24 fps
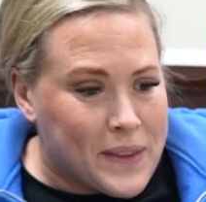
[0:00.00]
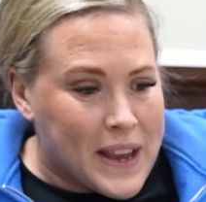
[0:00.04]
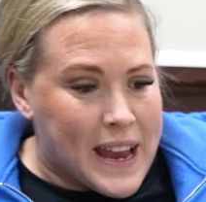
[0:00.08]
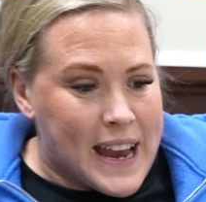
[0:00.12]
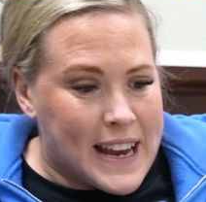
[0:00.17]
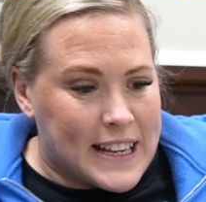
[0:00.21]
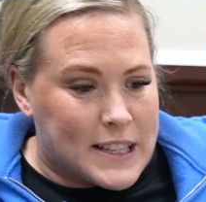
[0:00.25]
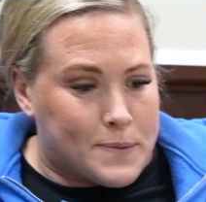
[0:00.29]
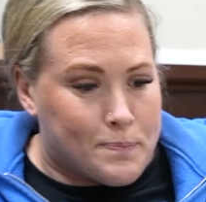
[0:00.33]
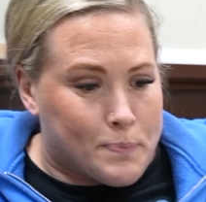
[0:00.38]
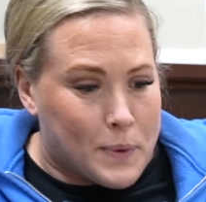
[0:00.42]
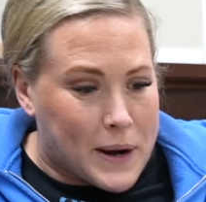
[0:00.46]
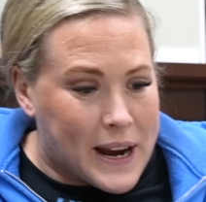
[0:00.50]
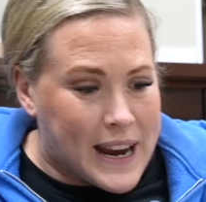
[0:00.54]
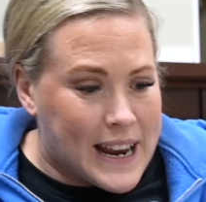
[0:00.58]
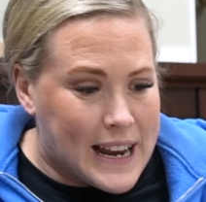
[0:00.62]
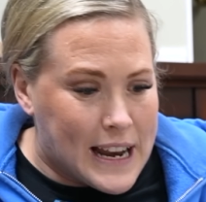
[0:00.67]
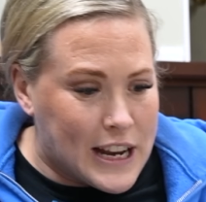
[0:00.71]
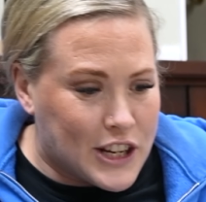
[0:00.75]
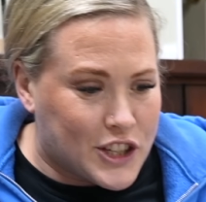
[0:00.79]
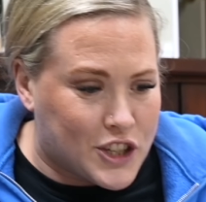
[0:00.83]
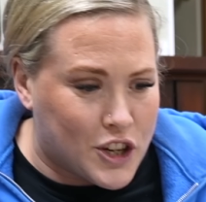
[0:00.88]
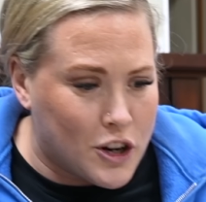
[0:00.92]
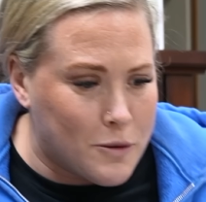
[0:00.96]
is bringing
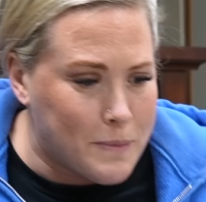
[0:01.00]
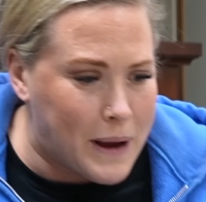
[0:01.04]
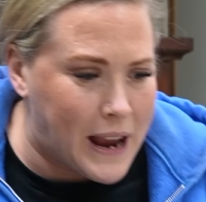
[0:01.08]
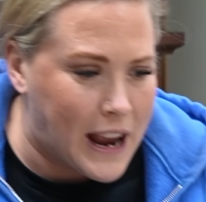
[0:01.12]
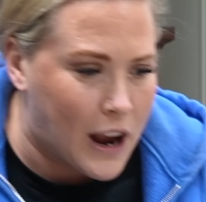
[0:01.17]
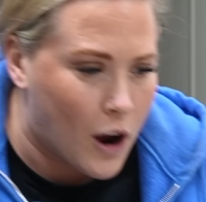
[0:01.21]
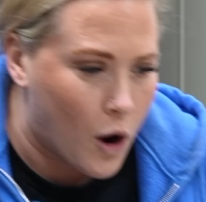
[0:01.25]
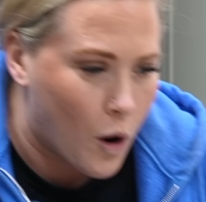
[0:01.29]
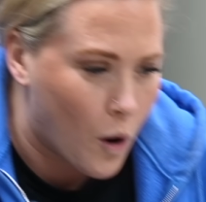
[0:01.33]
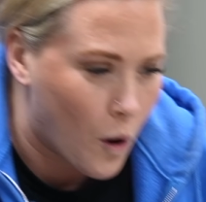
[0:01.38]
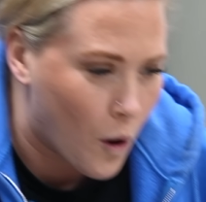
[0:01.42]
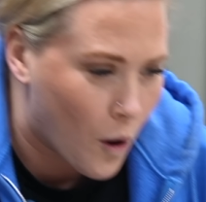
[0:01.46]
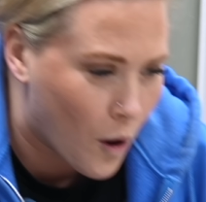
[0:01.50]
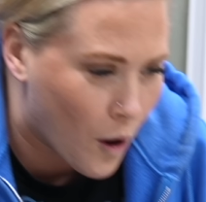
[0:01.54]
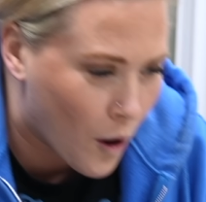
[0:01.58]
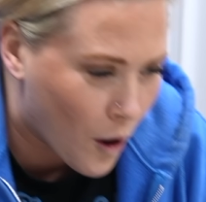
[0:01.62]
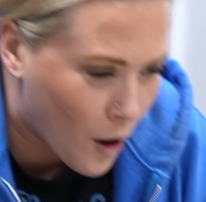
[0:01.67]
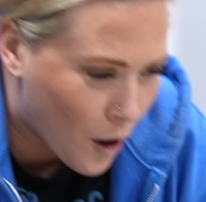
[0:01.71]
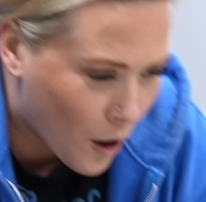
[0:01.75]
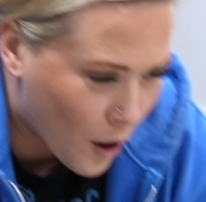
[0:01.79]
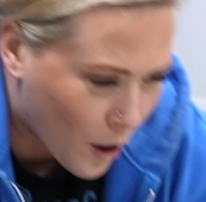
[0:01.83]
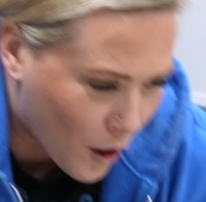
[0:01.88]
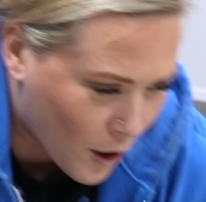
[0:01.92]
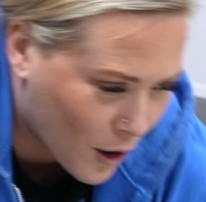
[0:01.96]
it to me.
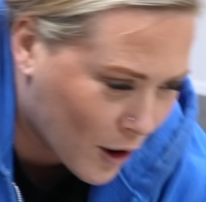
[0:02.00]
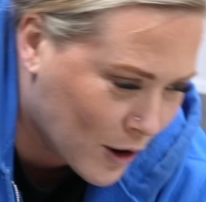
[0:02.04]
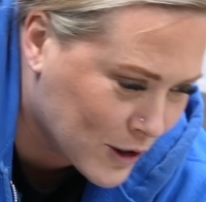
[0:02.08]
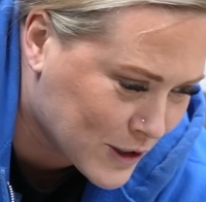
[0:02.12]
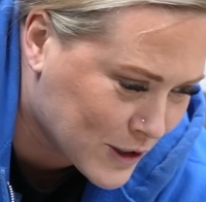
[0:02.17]
Oh,